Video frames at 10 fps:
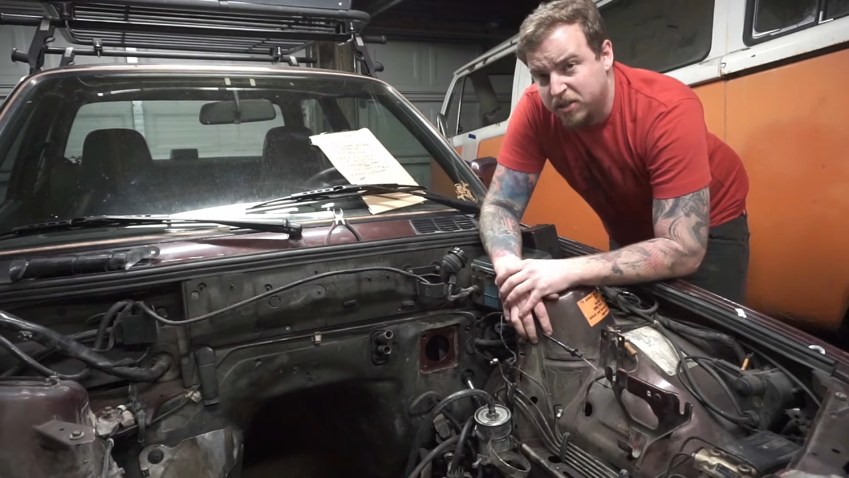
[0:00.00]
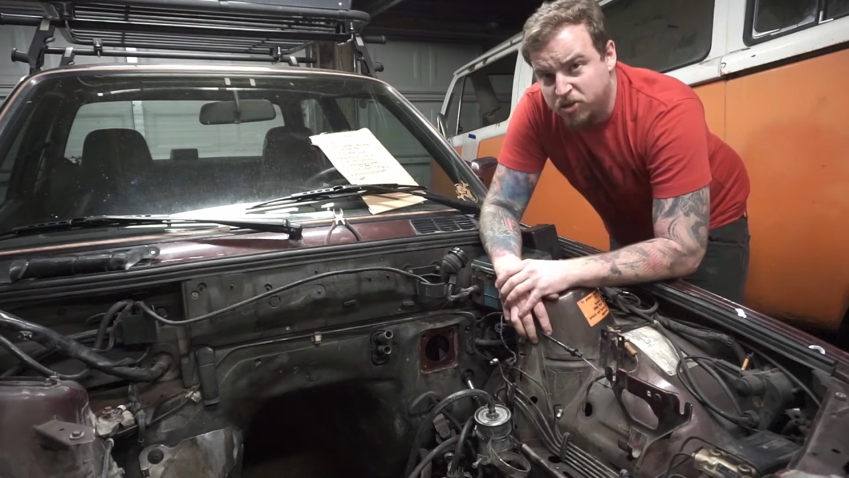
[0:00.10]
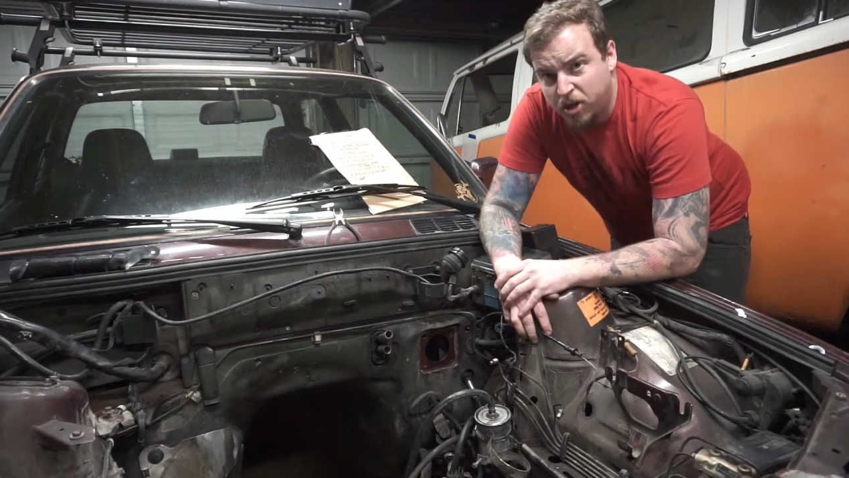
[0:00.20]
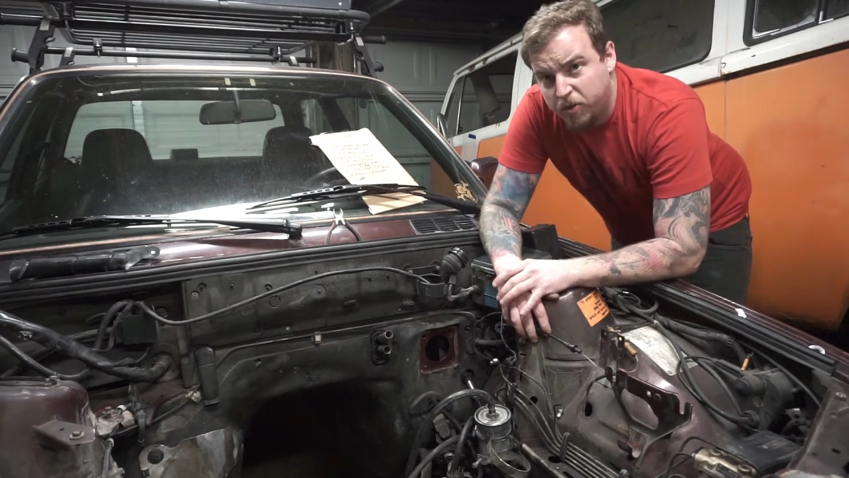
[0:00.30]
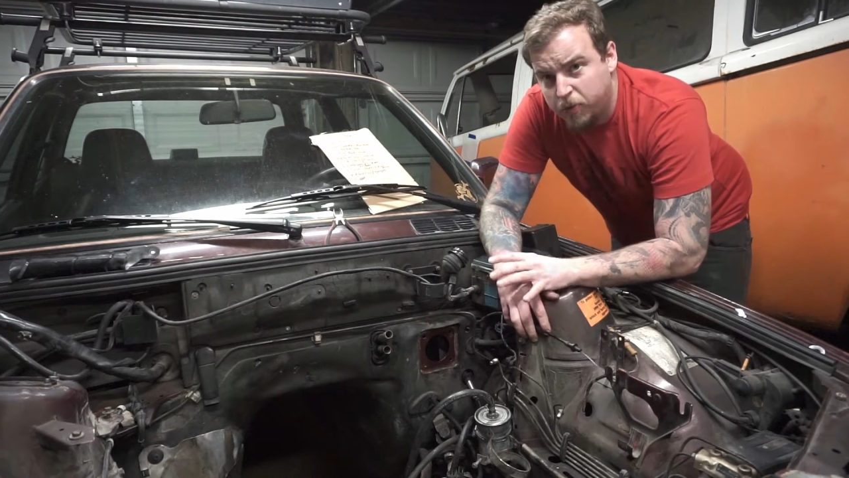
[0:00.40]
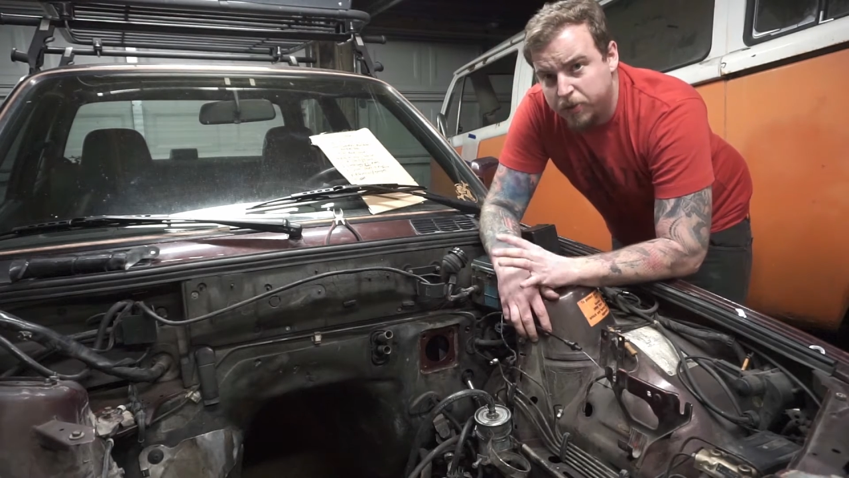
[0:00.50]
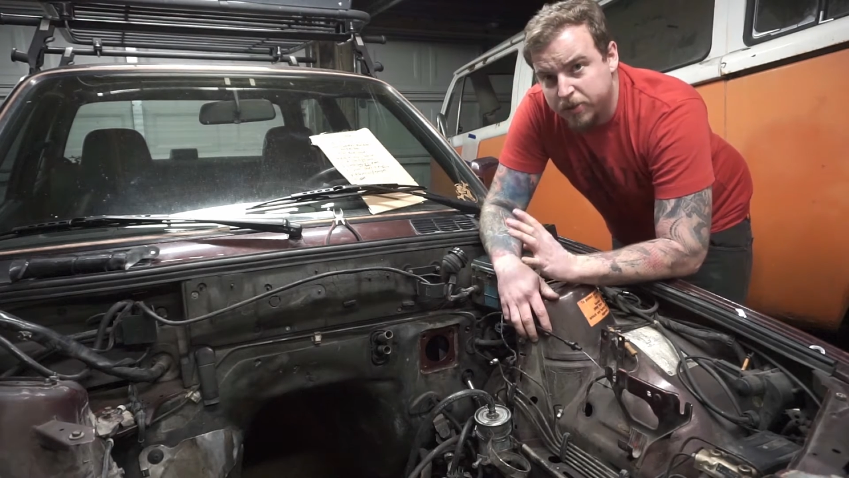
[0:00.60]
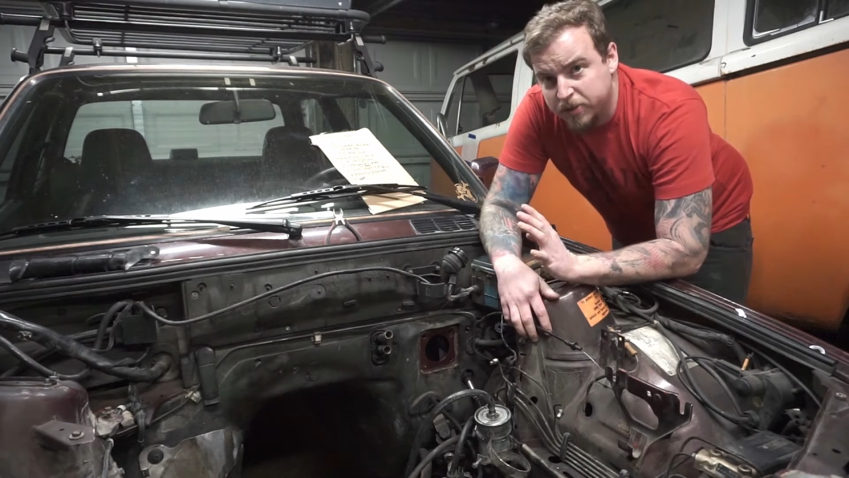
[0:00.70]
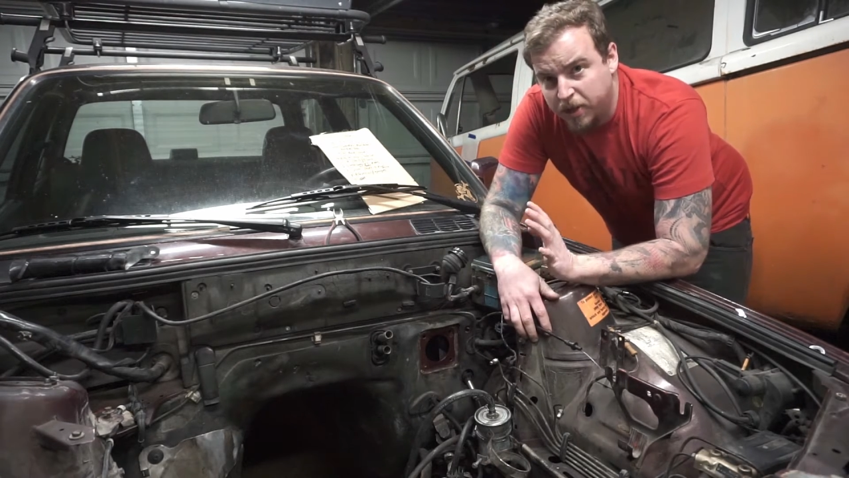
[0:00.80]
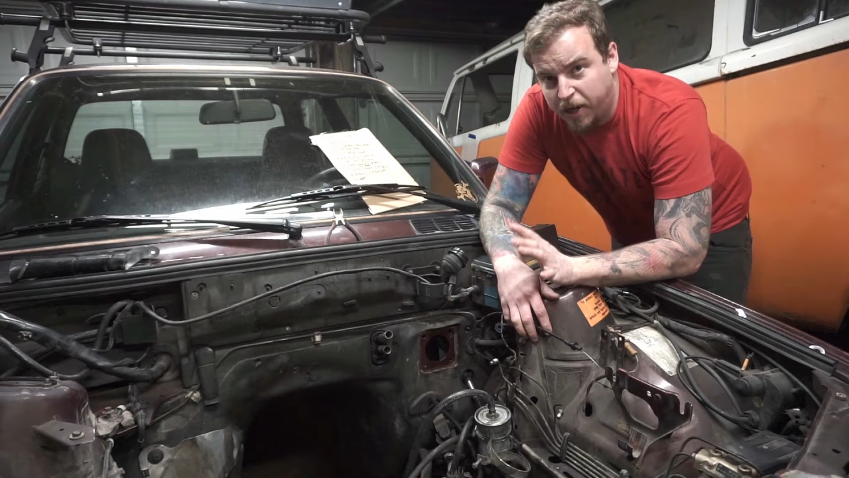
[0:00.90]
Jetta one
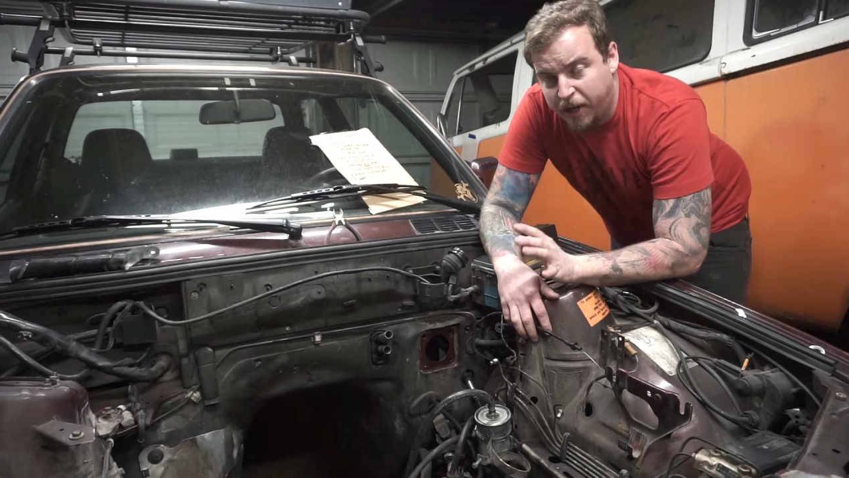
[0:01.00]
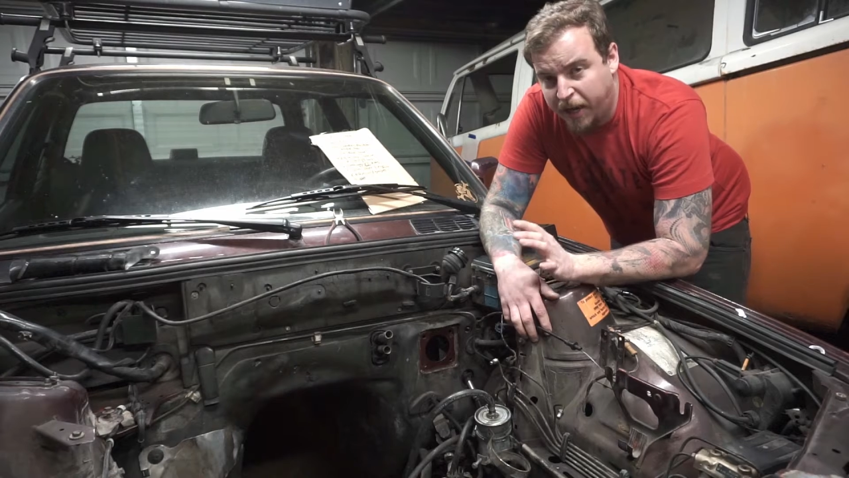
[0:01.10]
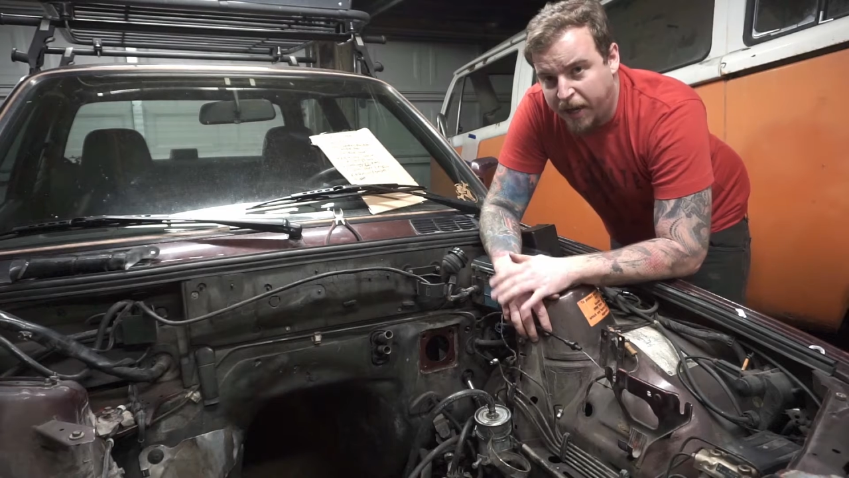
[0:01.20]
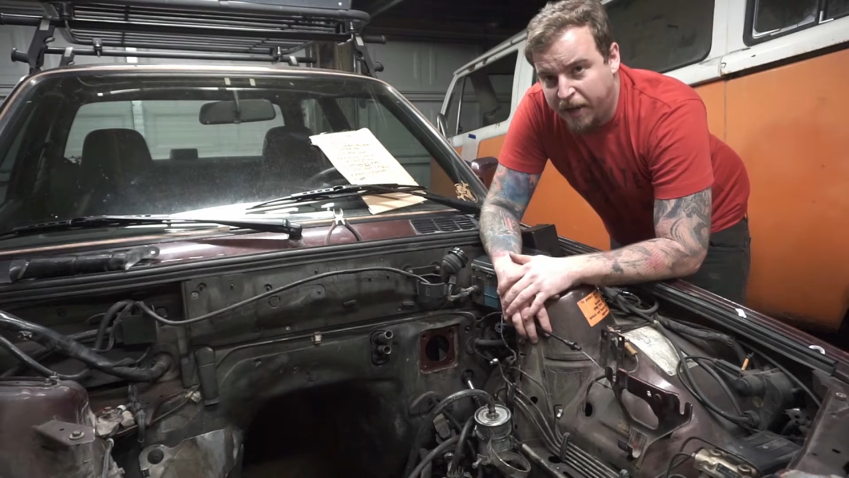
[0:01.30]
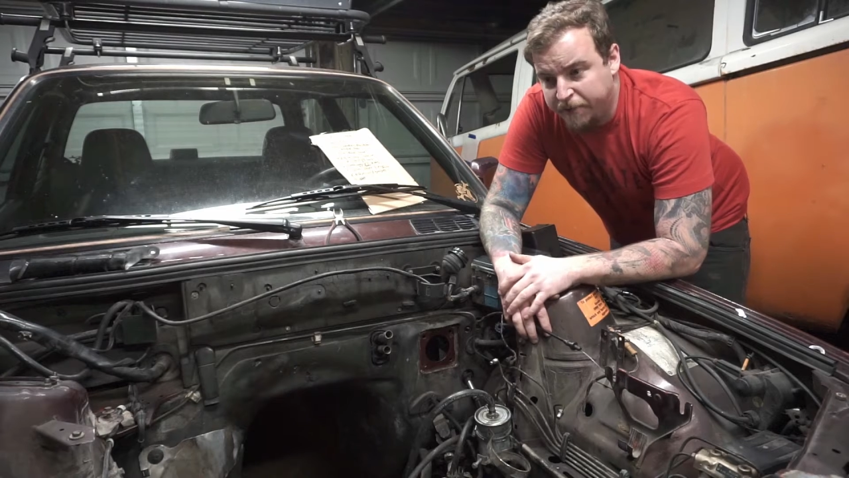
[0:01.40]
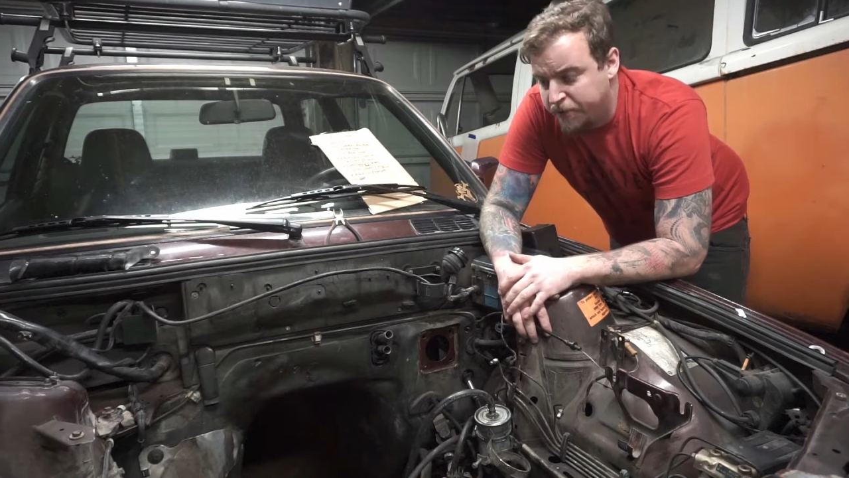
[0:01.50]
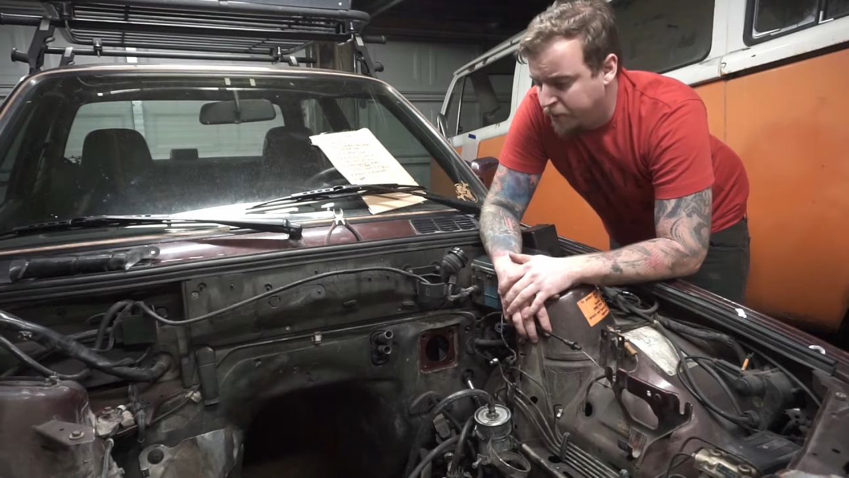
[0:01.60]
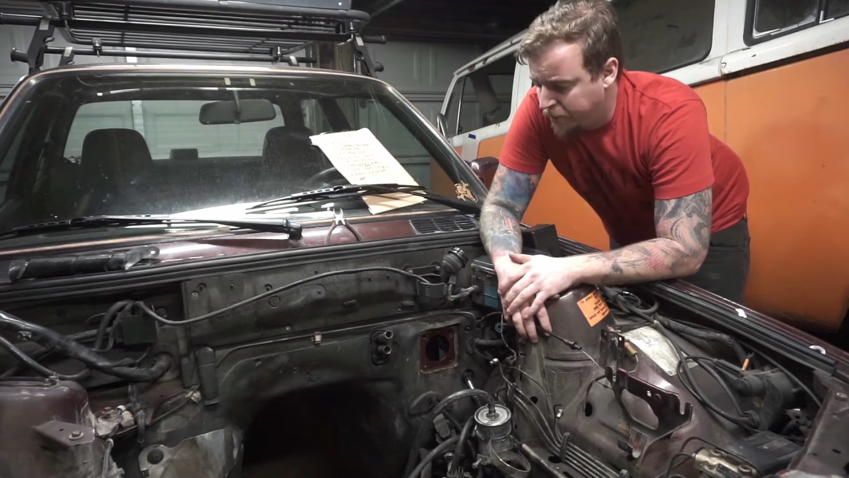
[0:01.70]
does not have.